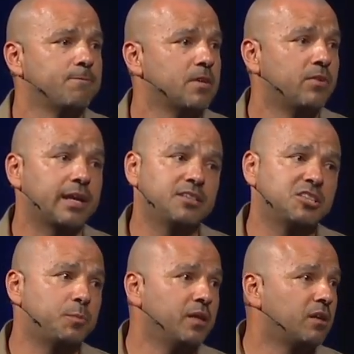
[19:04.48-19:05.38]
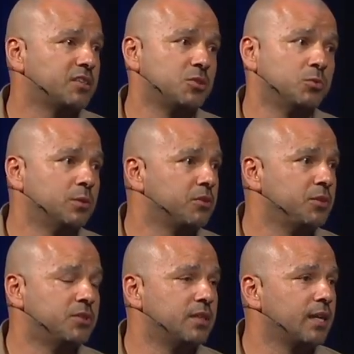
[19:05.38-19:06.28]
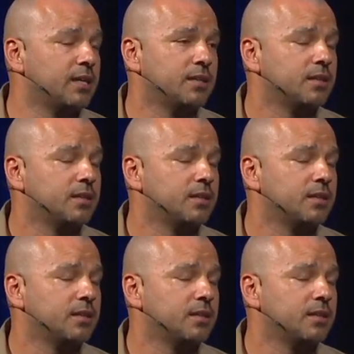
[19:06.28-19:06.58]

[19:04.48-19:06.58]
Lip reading: If I can just be honest and real with you today,